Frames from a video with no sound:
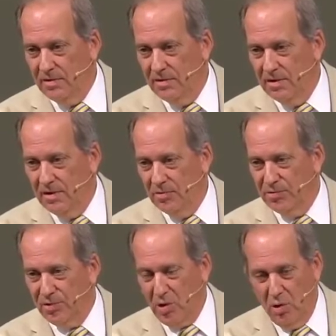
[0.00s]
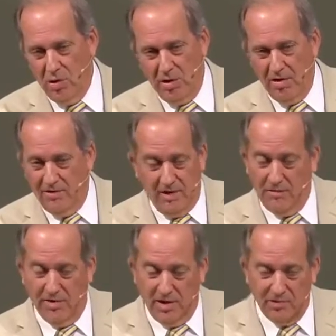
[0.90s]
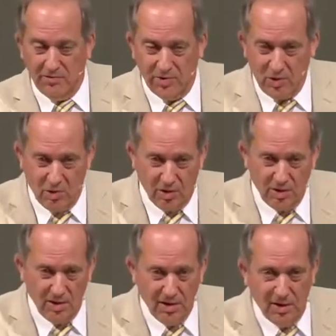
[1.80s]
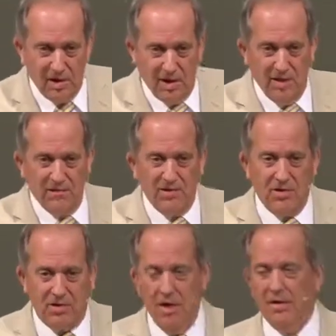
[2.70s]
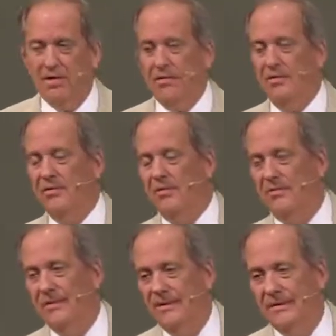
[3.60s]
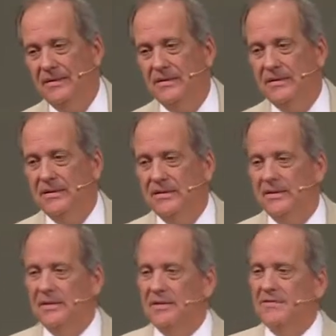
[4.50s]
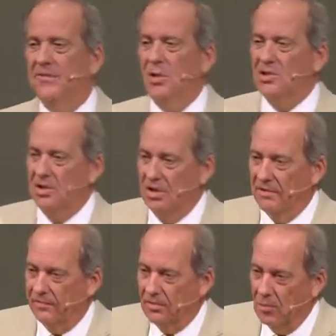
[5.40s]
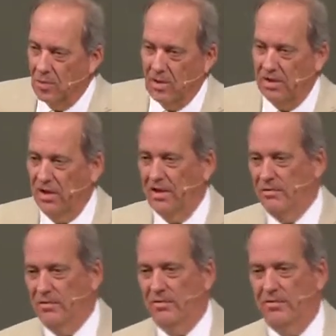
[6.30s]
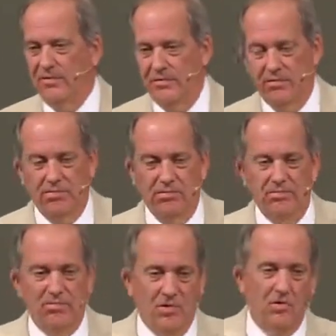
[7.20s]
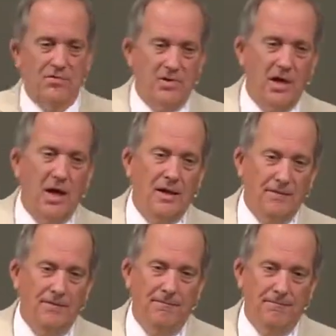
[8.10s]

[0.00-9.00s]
And it was recorded, as everything was recorded, in the king's chronicles. Unfortunately for Mordecai, it was soon forgotten.